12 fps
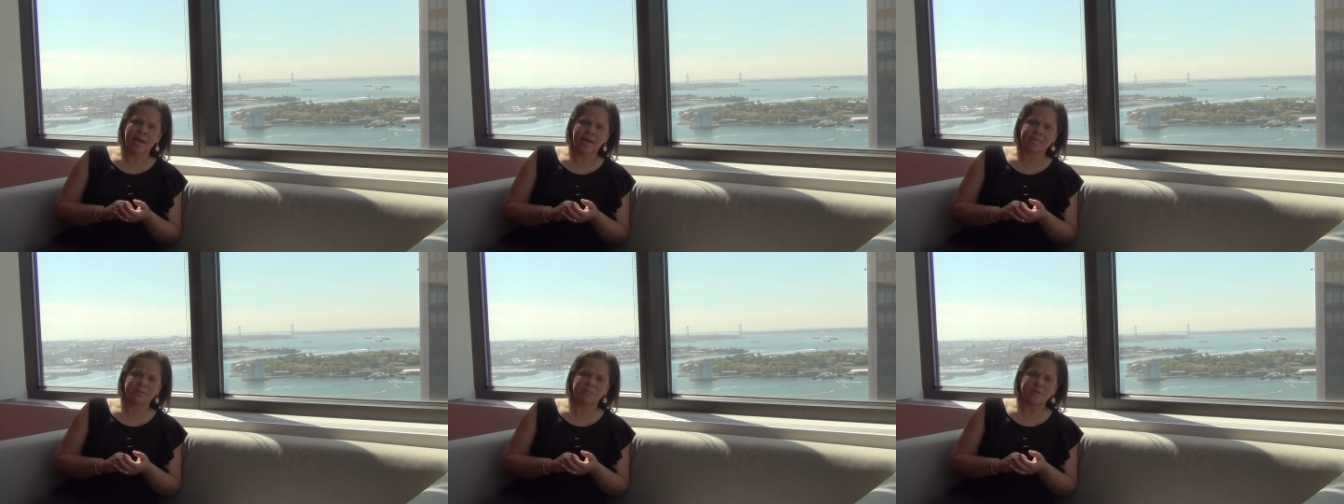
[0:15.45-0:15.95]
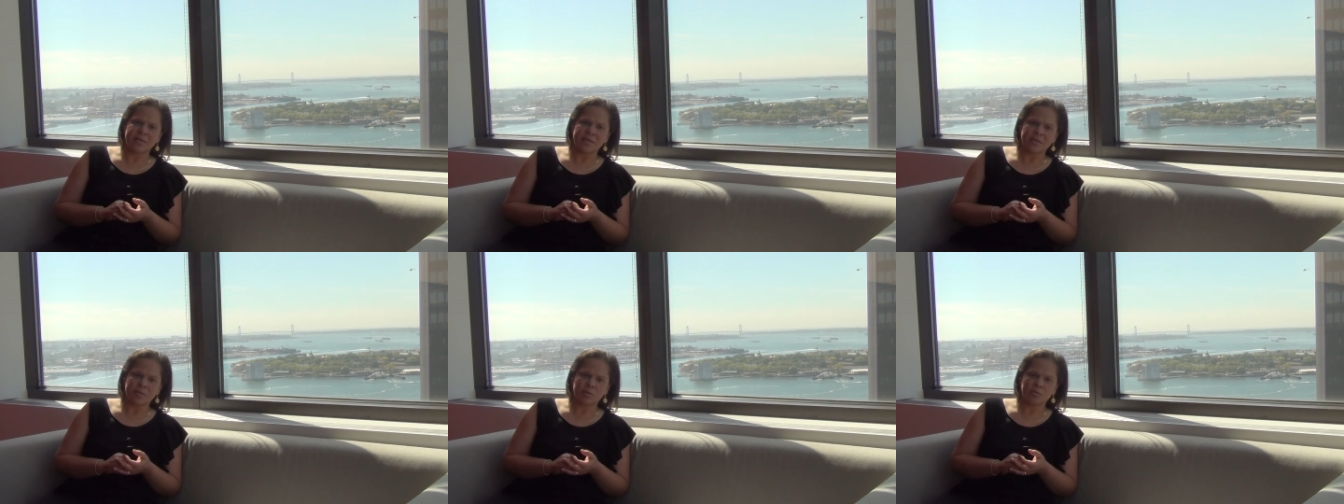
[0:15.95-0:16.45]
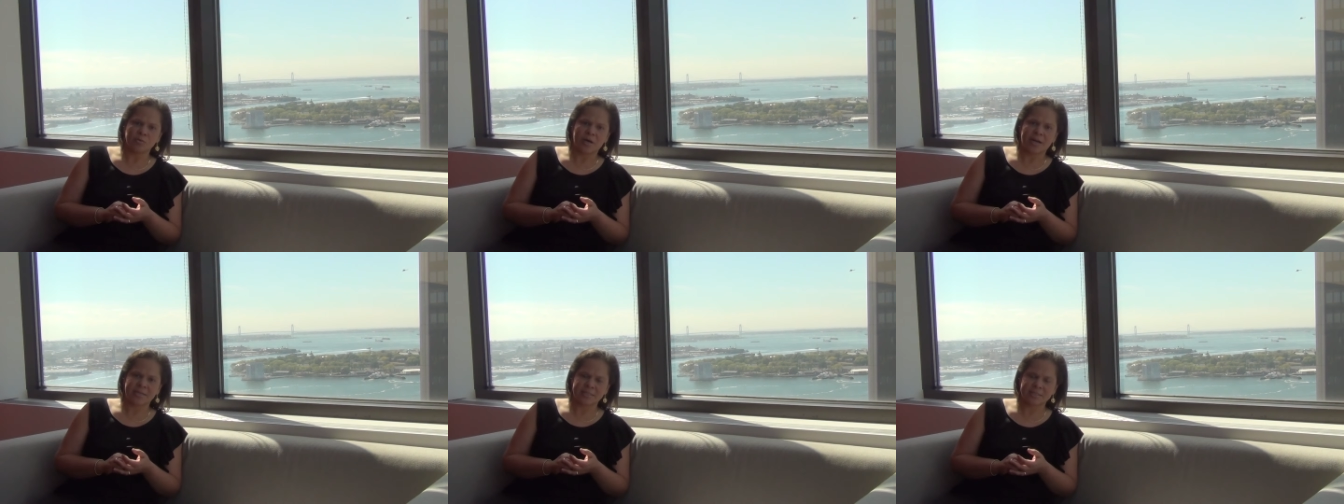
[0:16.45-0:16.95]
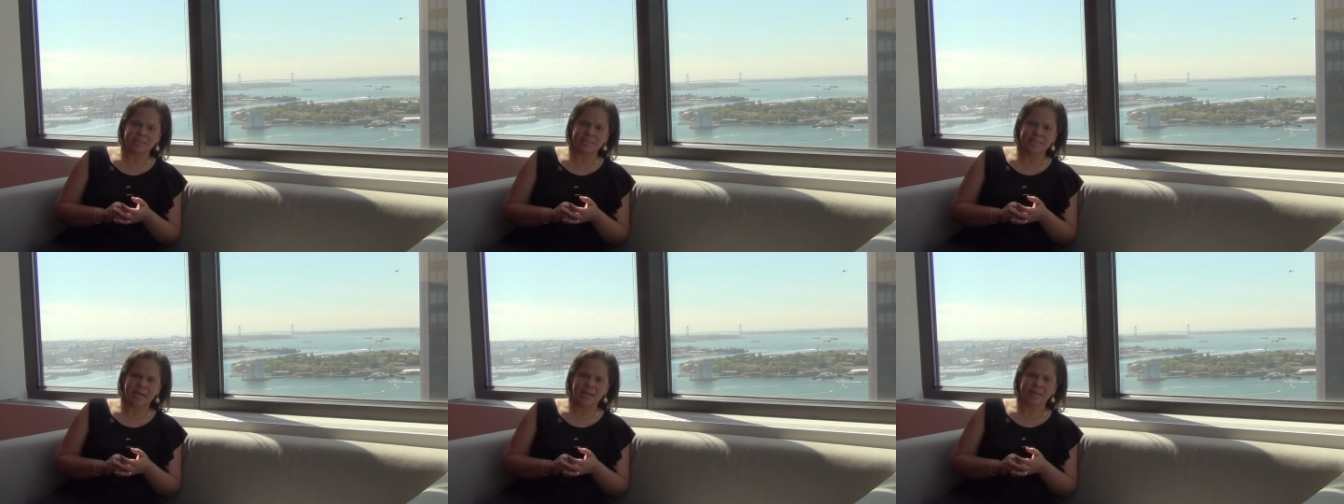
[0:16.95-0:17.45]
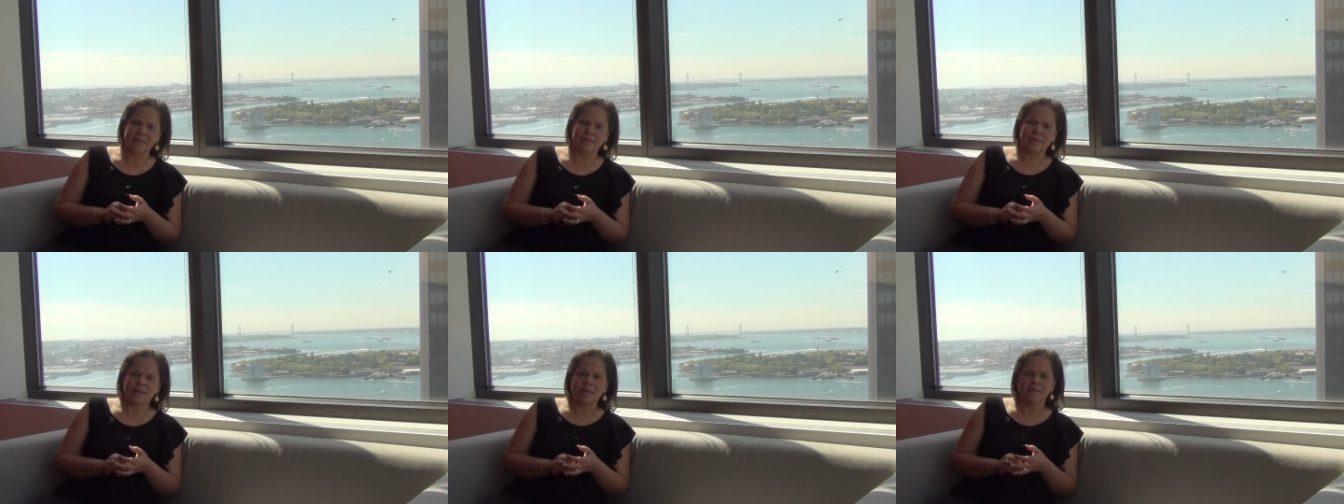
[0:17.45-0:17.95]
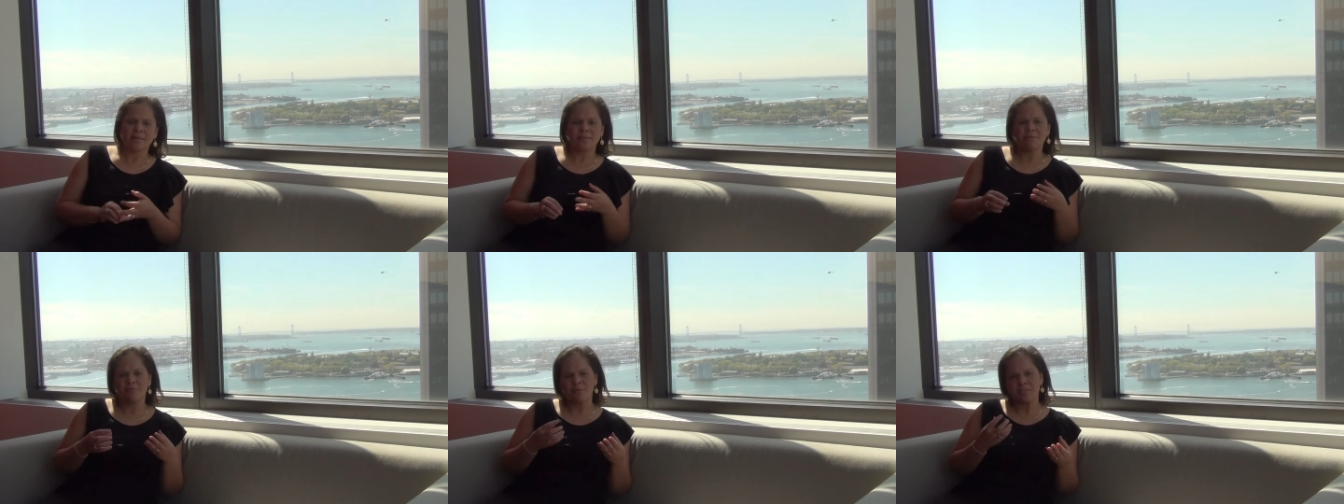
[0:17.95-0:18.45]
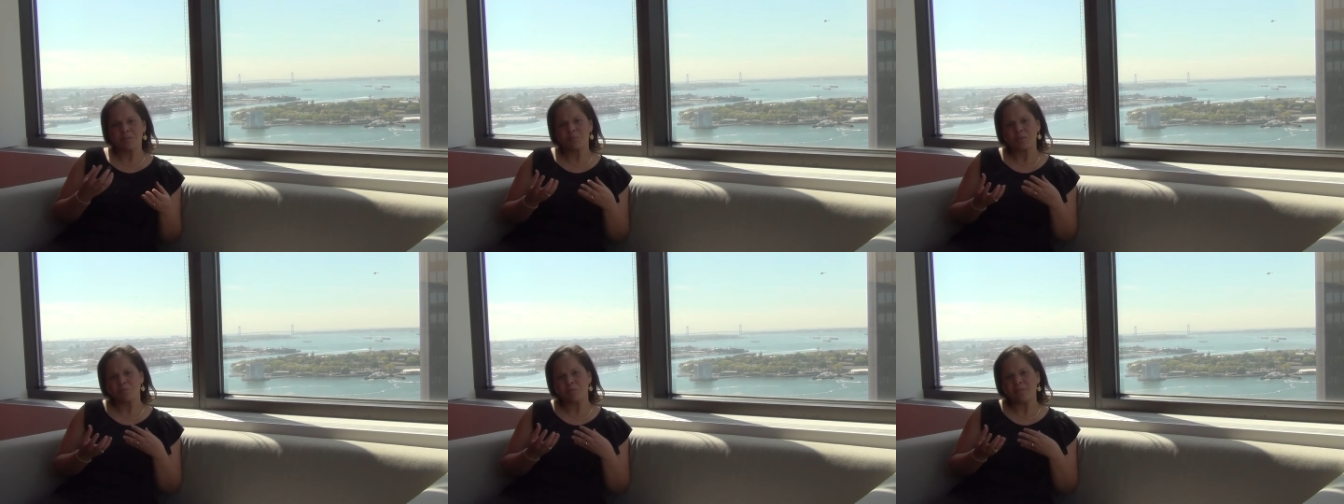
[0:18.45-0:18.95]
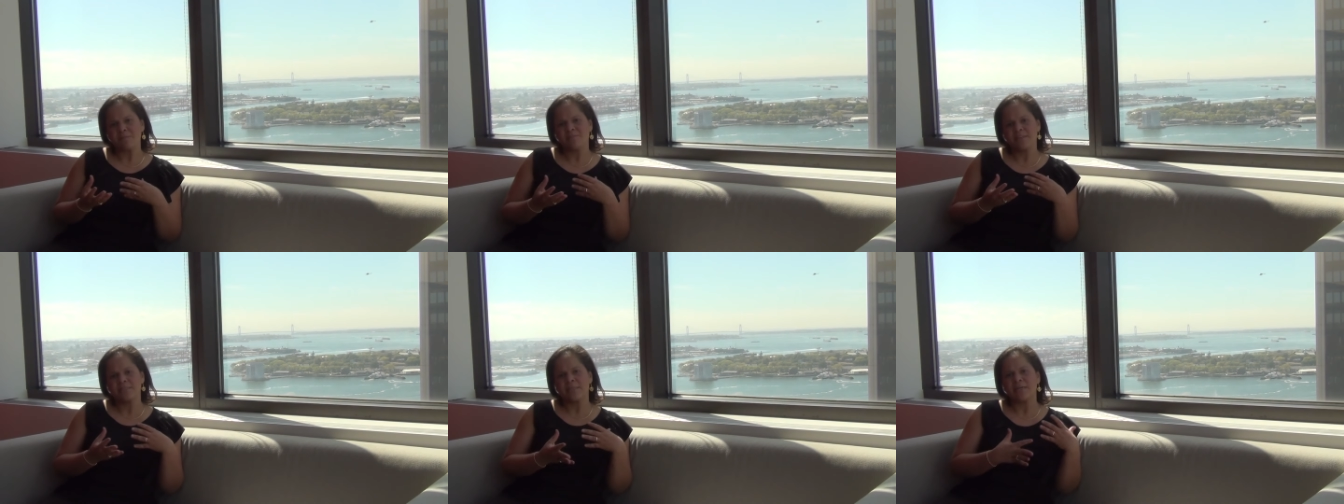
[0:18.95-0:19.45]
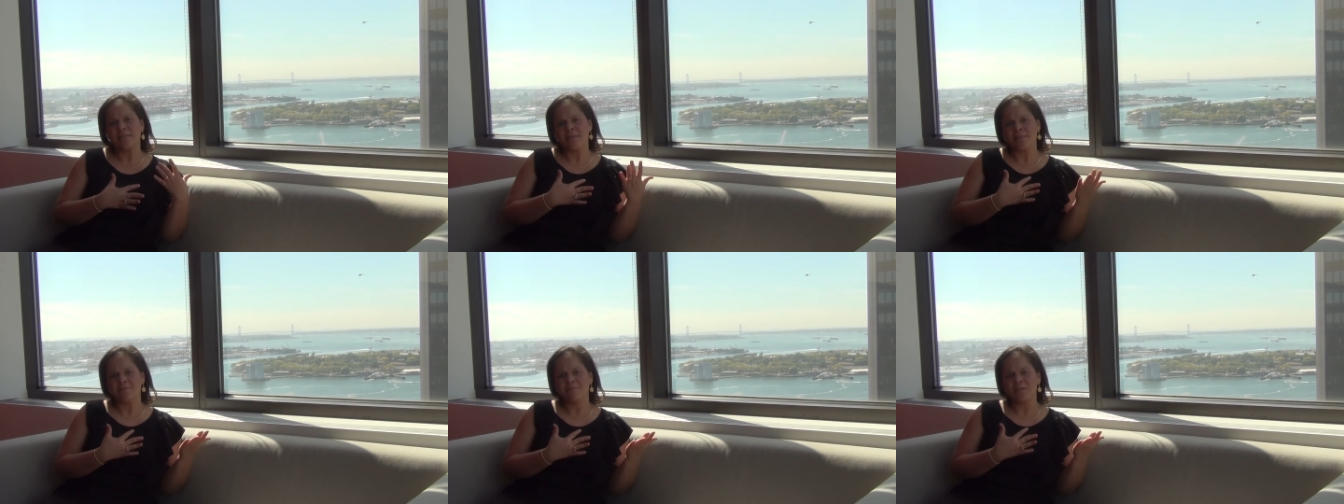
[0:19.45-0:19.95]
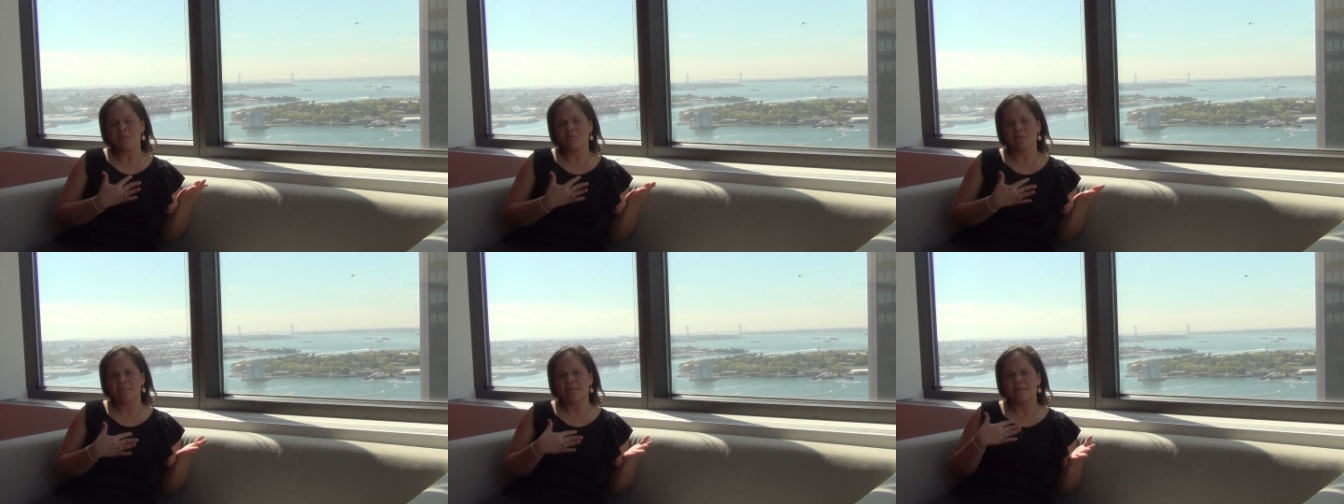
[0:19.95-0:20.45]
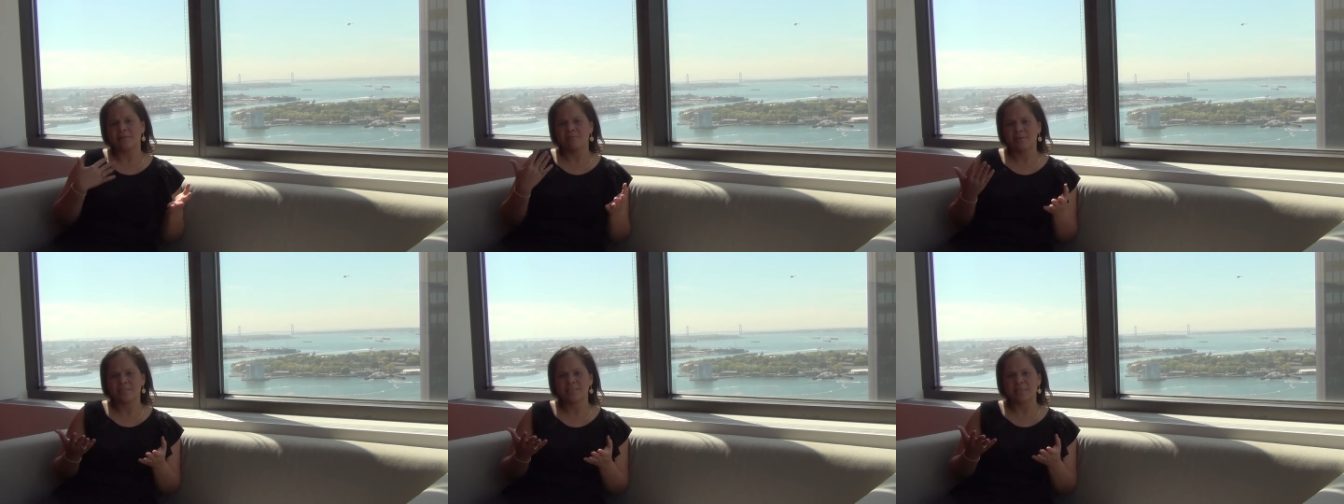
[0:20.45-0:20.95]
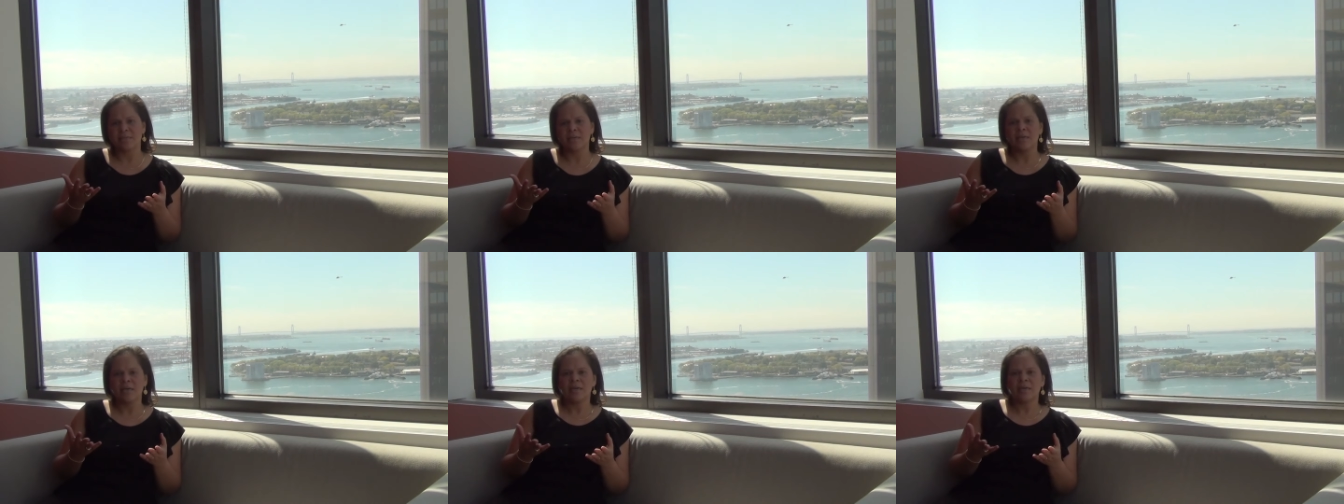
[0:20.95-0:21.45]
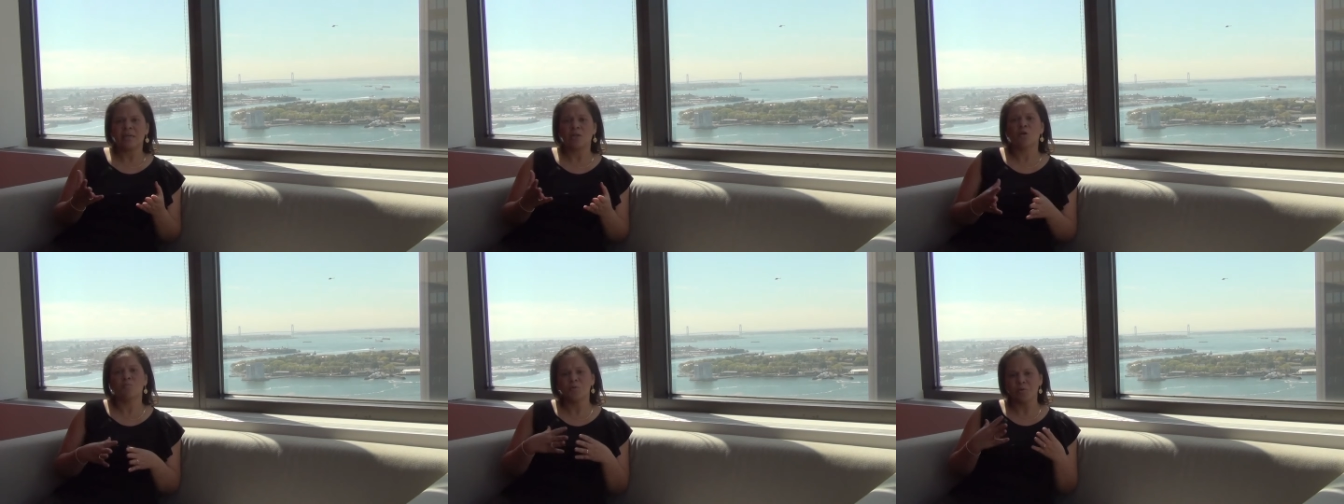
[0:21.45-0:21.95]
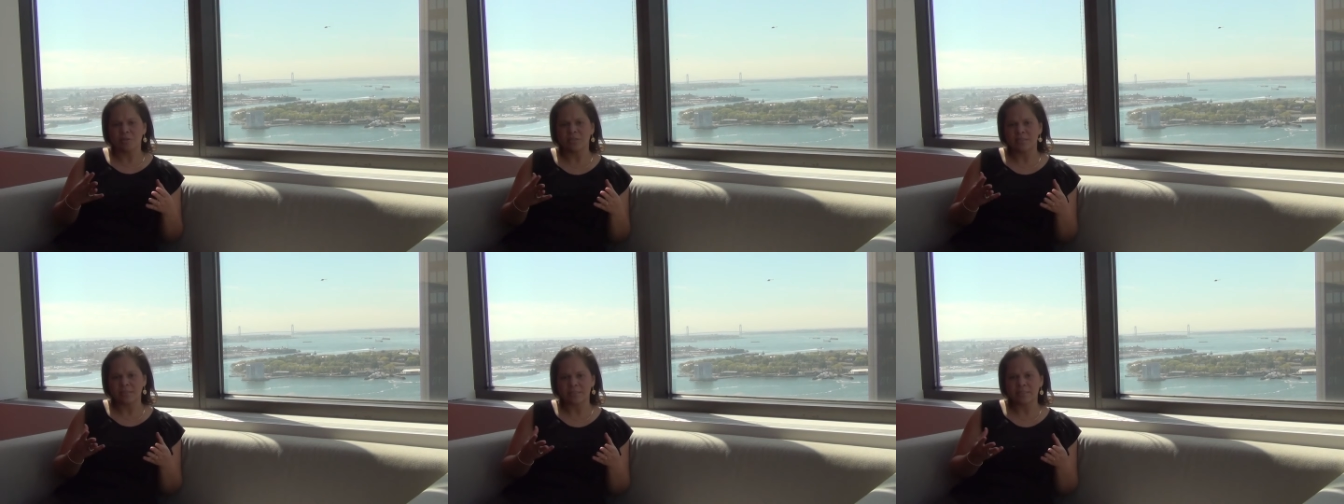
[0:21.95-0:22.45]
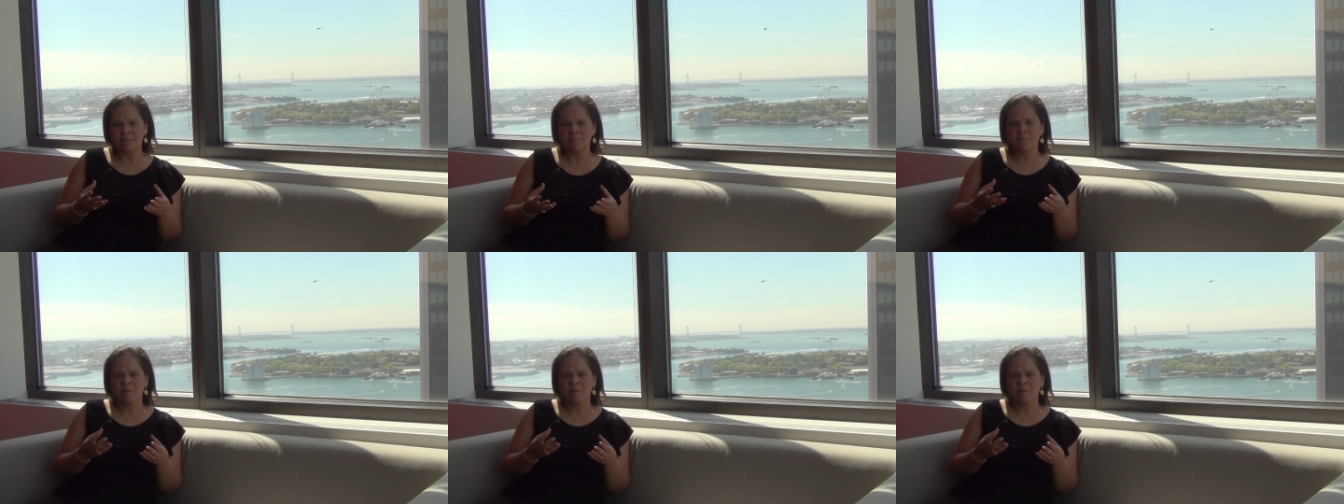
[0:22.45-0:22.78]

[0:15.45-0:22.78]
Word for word: has been to understand the difference between investing in individuals and investing in communities.